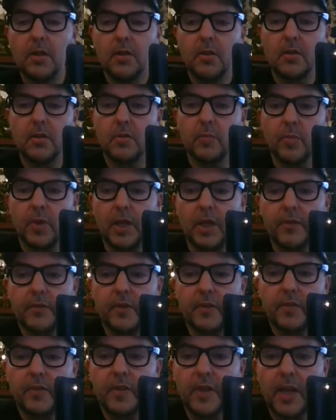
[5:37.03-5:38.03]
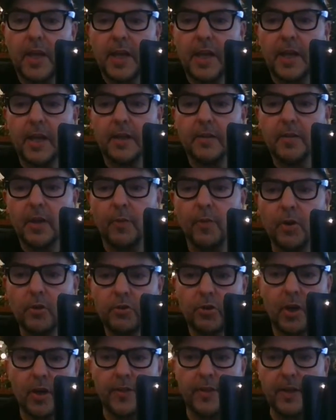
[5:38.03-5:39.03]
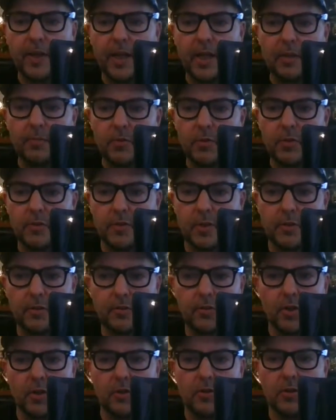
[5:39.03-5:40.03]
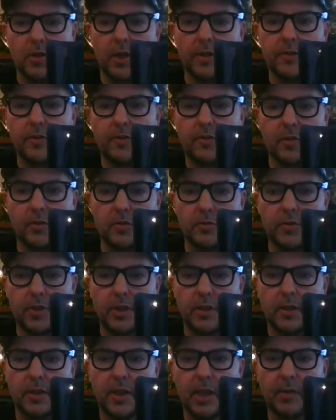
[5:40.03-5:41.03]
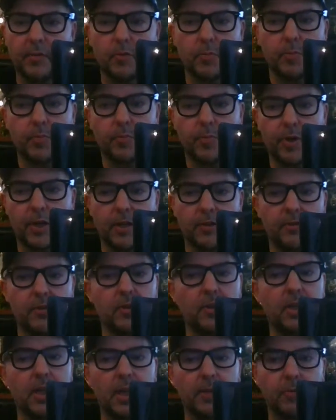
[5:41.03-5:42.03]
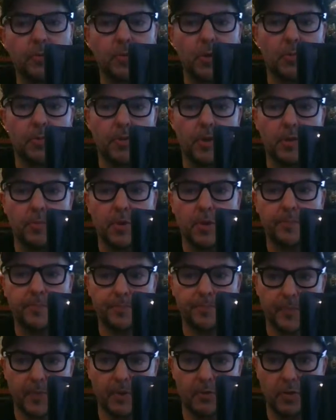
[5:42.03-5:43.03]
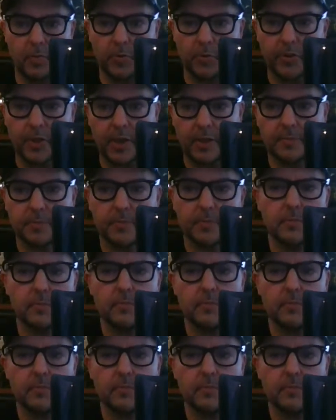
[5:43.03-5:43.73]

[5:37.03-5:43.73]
somebody else is saying i won't try the names because i struggle i struggle reading the names pronouncing the names properly but someone saying